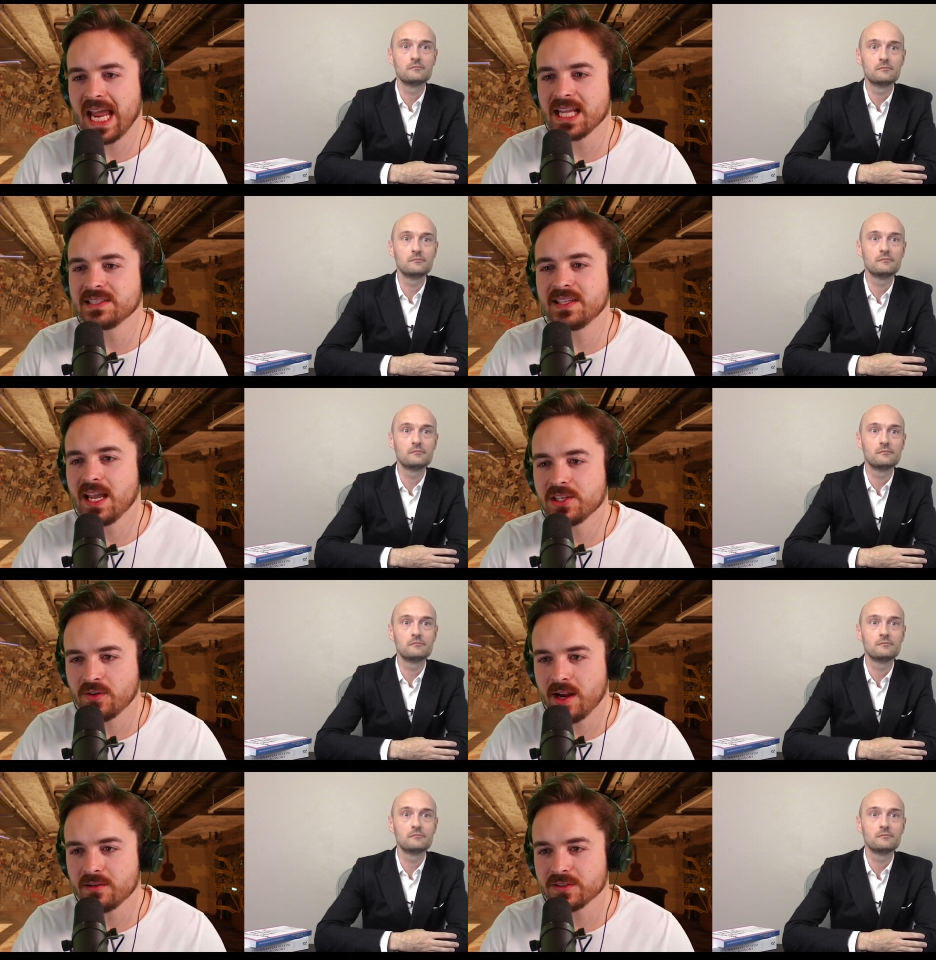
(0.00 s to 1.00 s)
Speaker 1: hates day
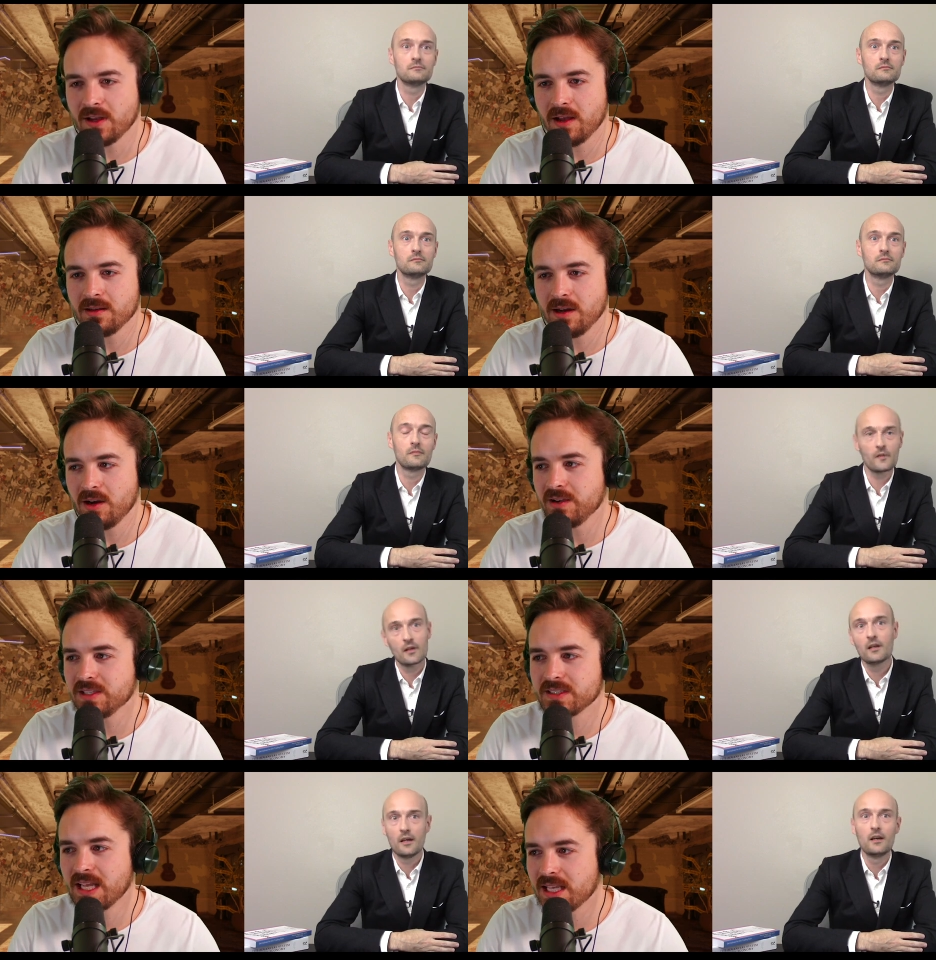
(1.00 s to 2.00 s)
traders, huh? Oh, he
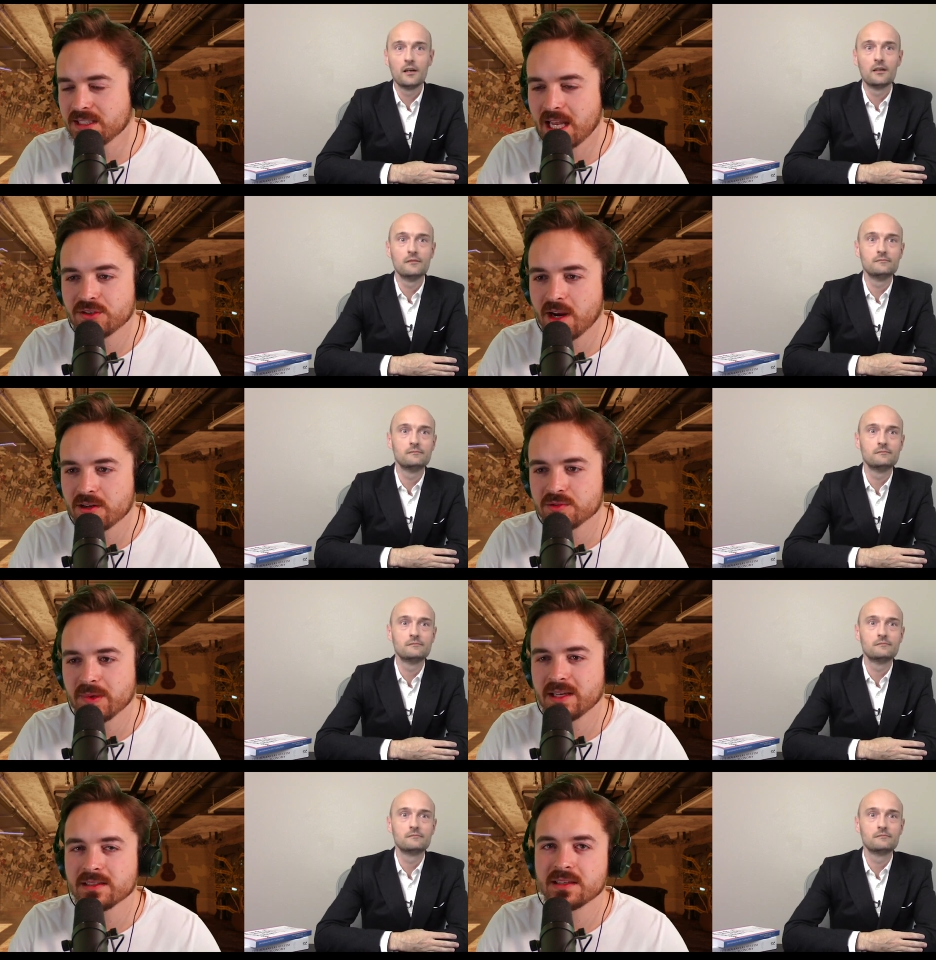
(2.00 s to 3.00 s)
just hates day traders
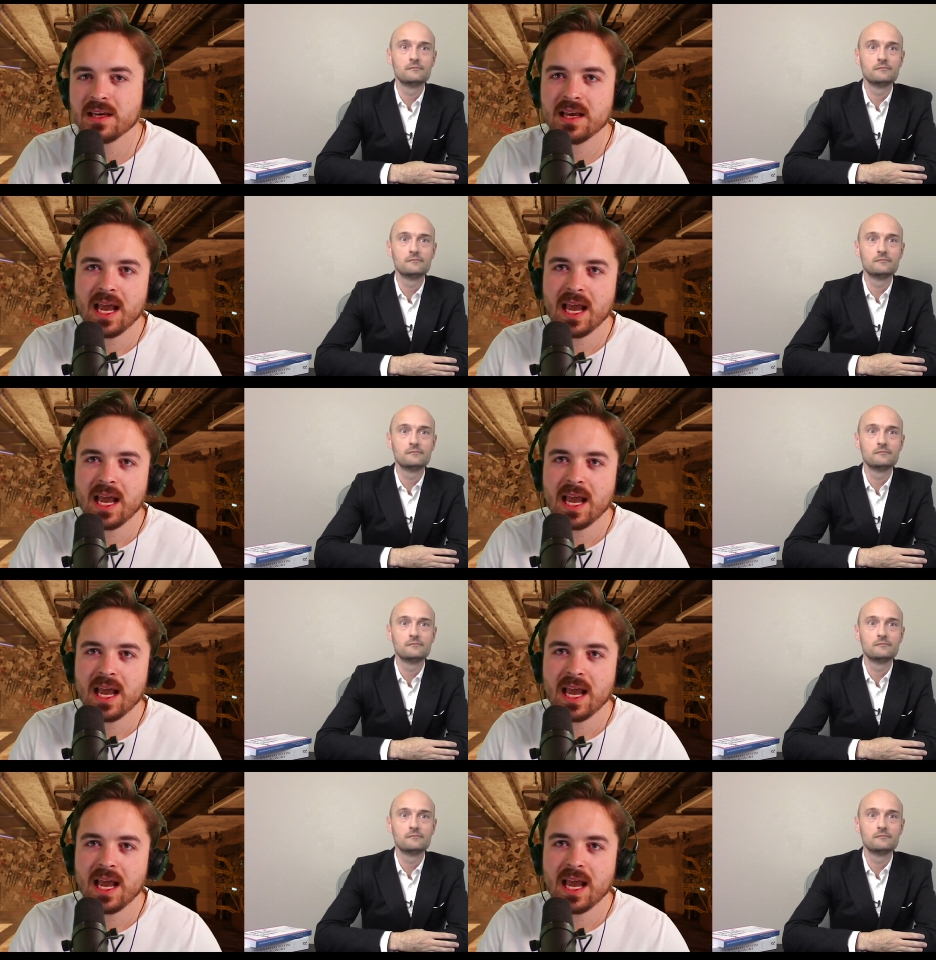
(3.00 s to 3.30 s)
because,